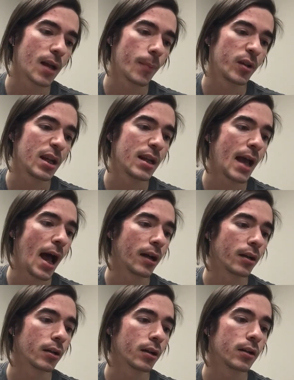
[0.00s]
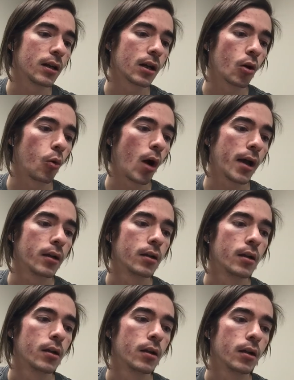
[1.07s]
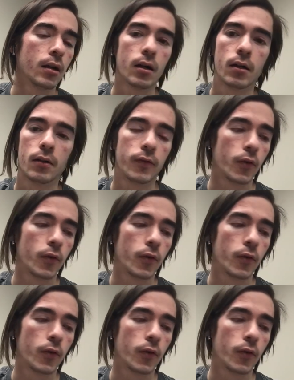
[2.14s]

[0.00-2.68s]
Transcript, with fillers: something he had didn't quite uh,